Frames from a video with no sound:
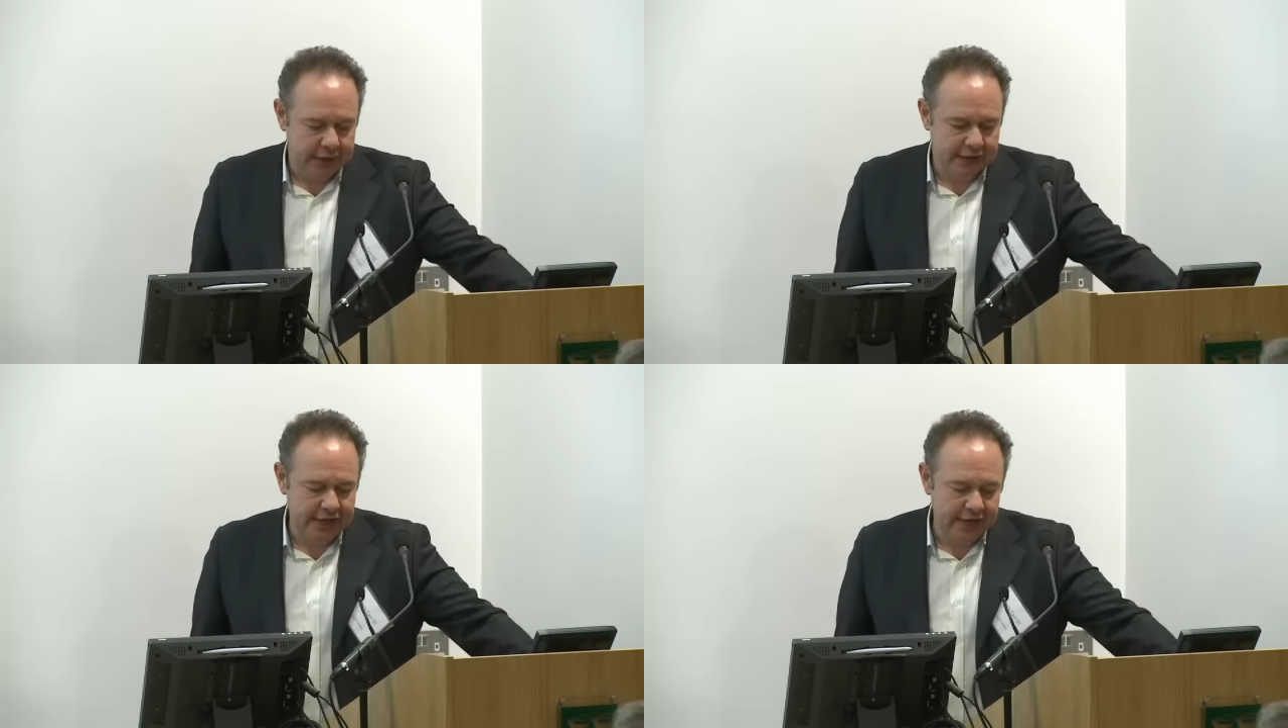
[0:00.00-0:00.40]

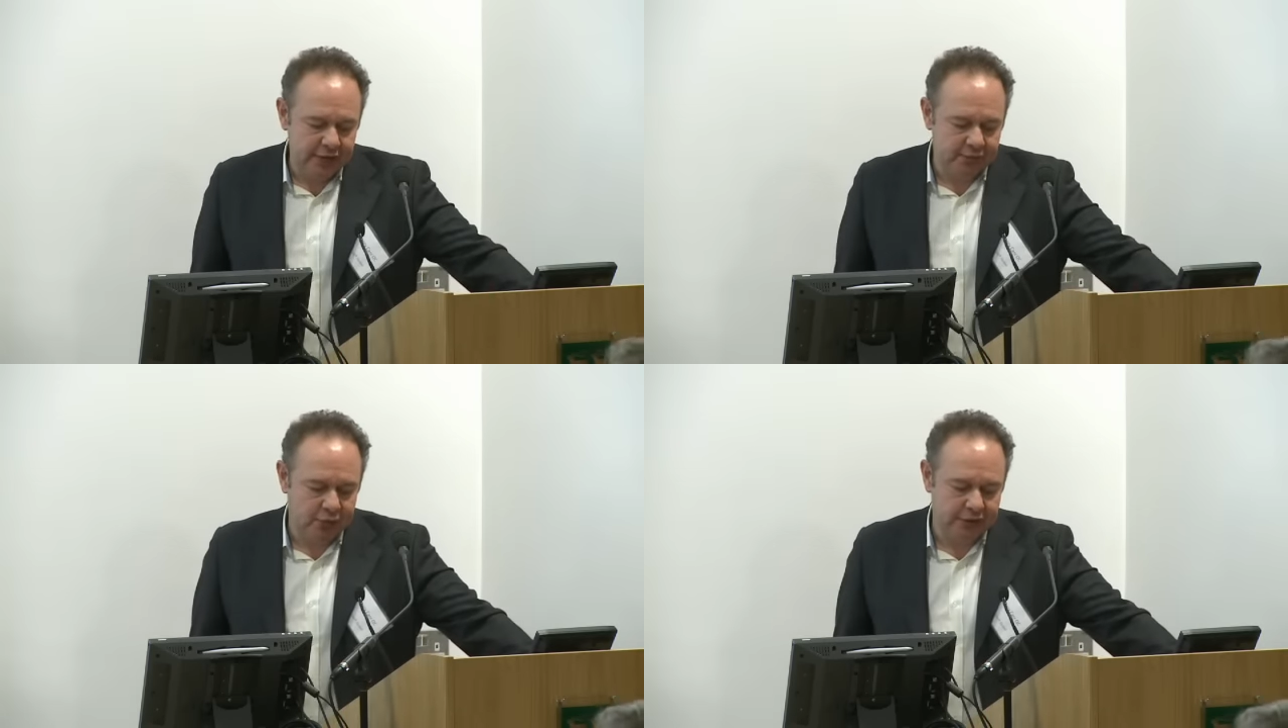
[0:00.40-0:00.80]

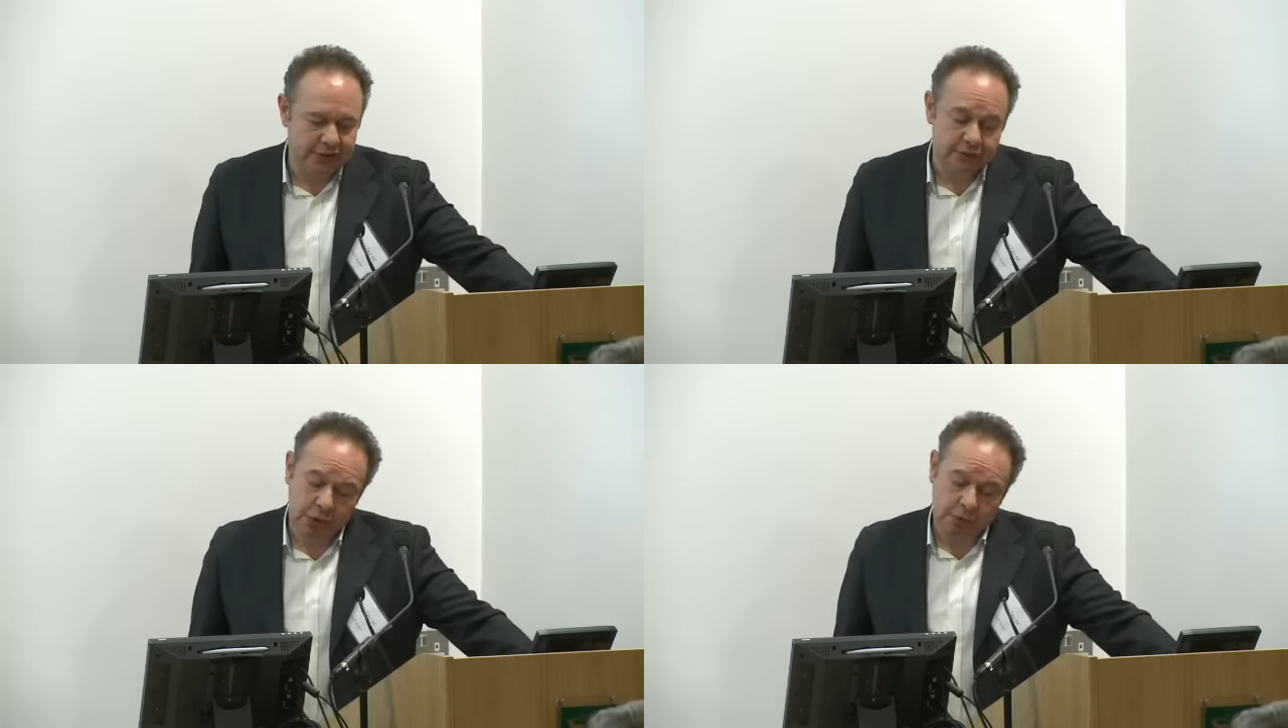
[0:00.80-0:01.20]
Second
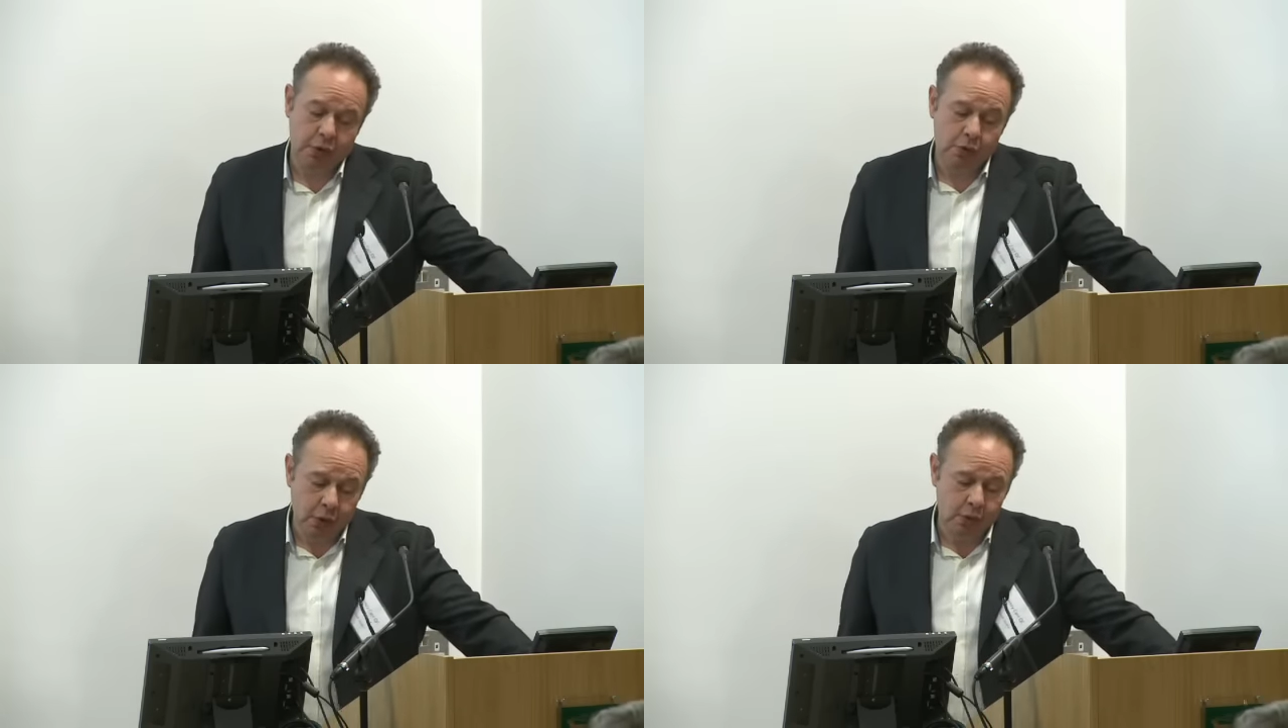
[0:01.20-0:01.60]
point is,
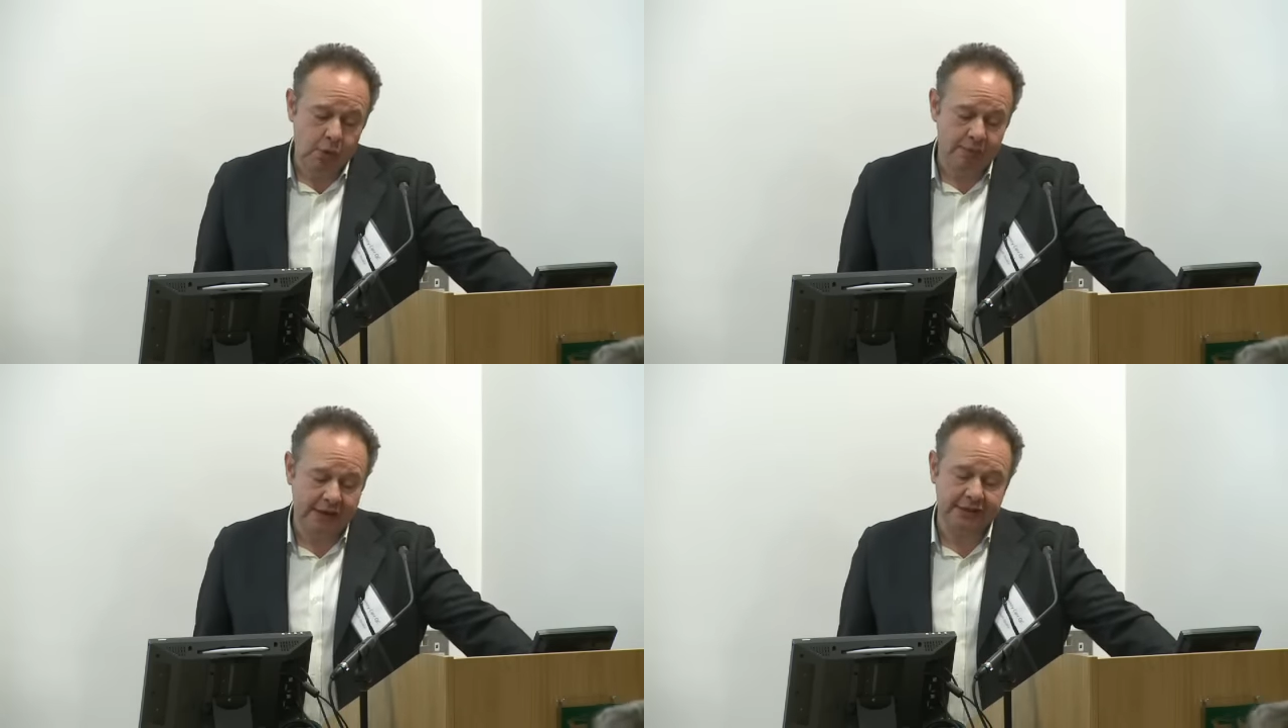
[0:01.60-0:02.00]

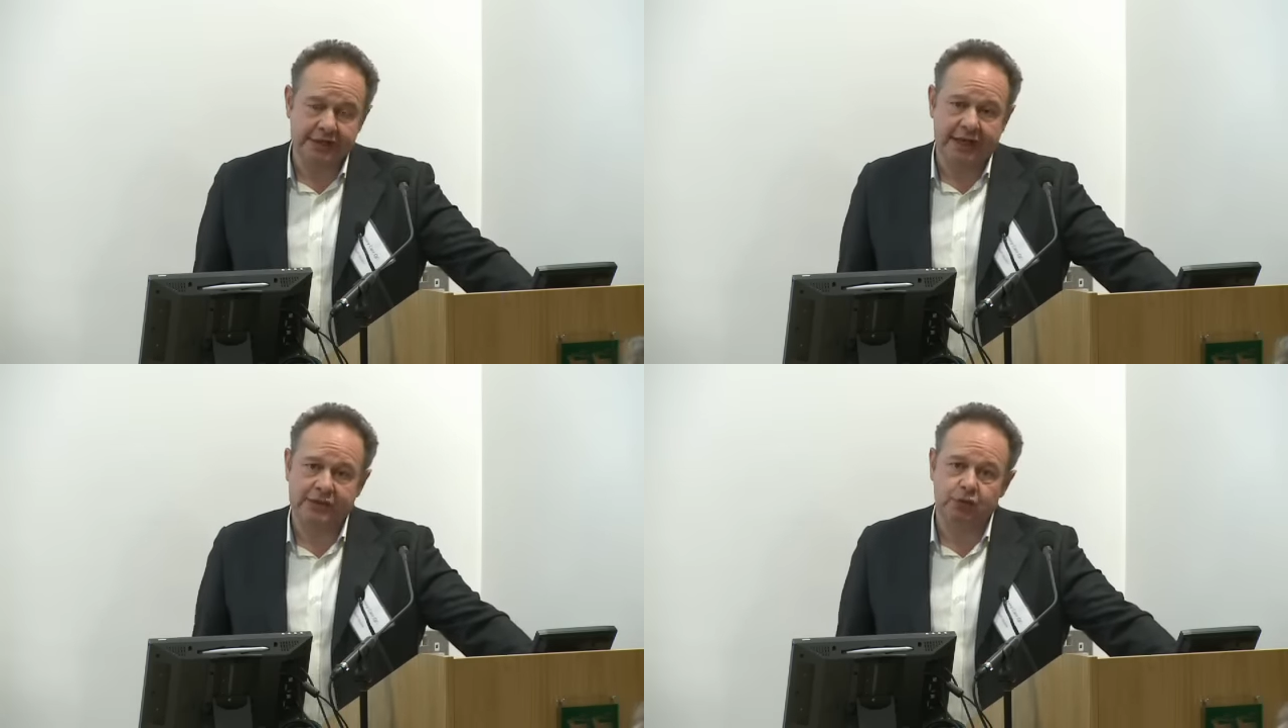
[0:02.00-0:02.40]
what matters
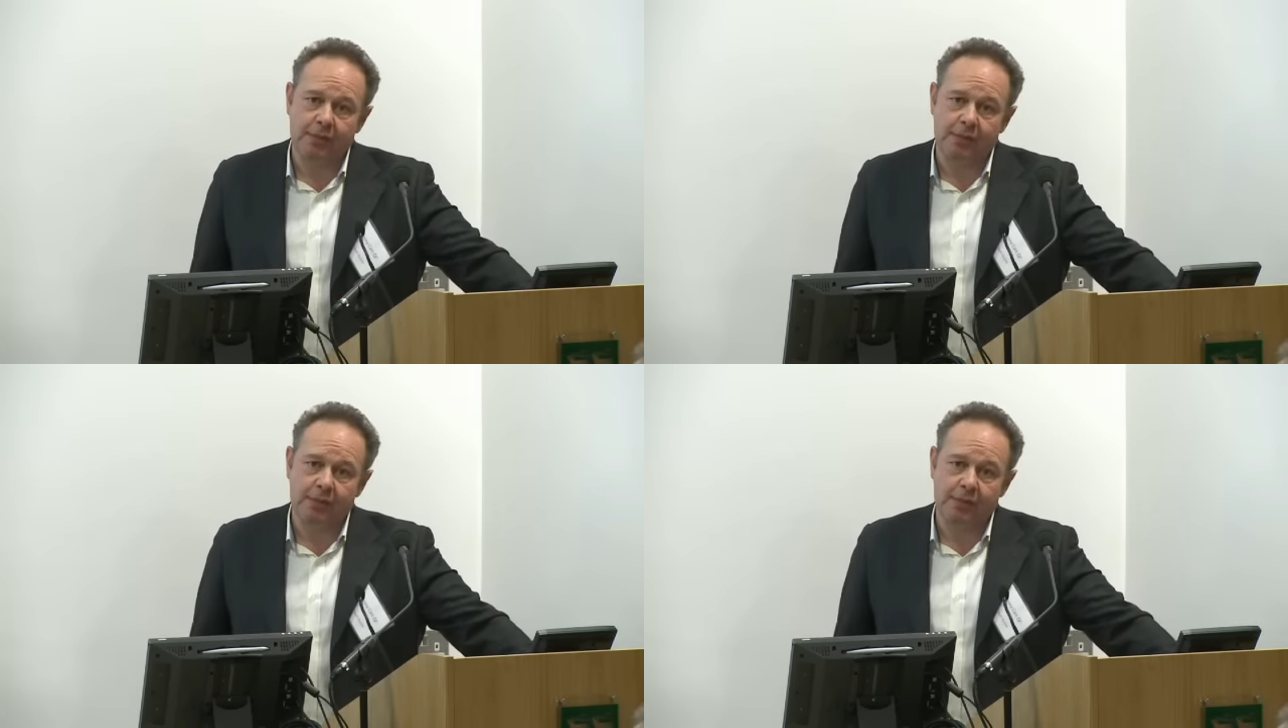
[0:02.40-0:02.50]
next?